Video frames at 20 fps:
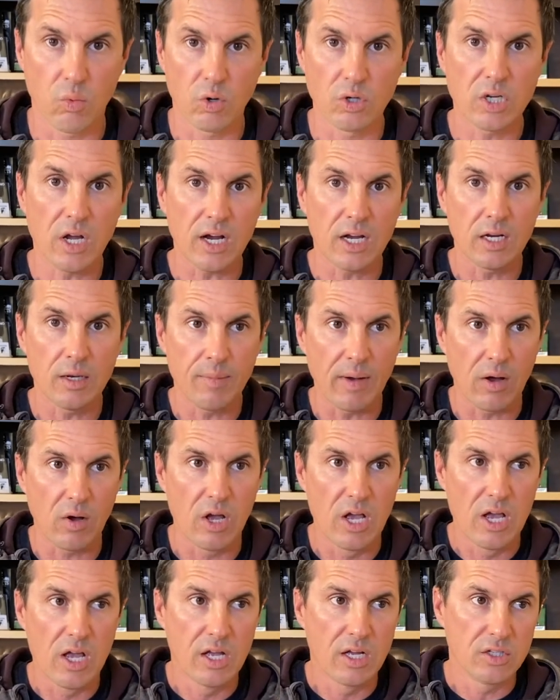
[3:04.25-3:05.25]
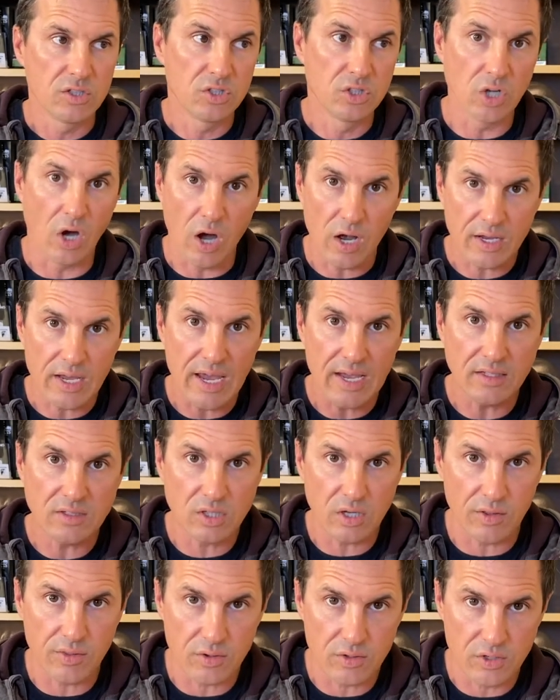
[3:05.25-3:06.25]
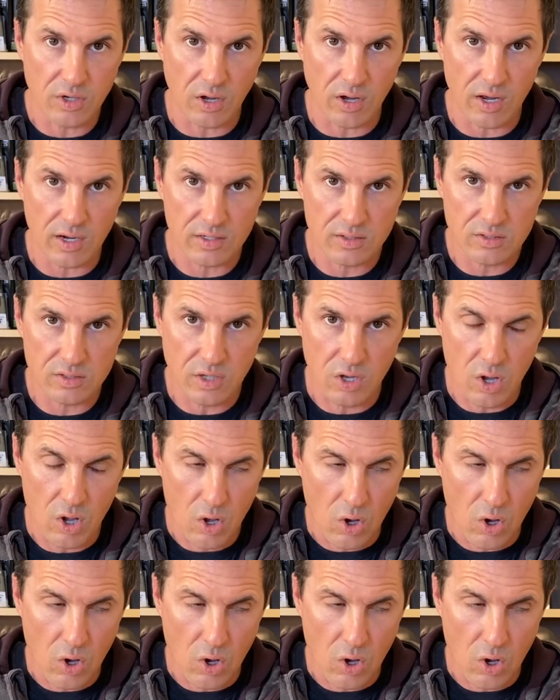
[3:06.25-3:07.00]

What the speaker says: We're talking about dog hates other dogs,